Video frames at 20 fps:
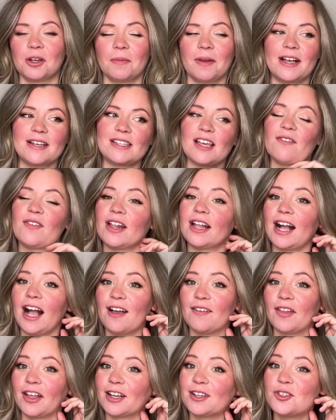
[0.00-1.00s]
because I feel like I have
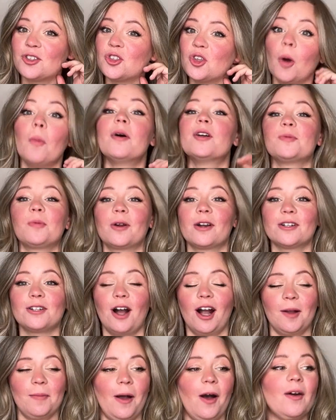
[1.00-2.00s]
like so much more to
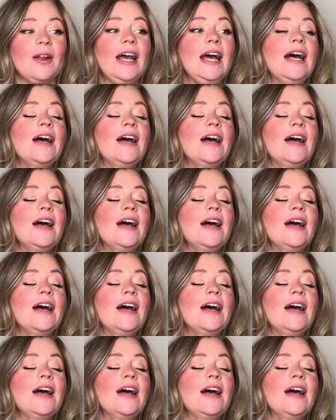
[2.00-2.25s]
talk about,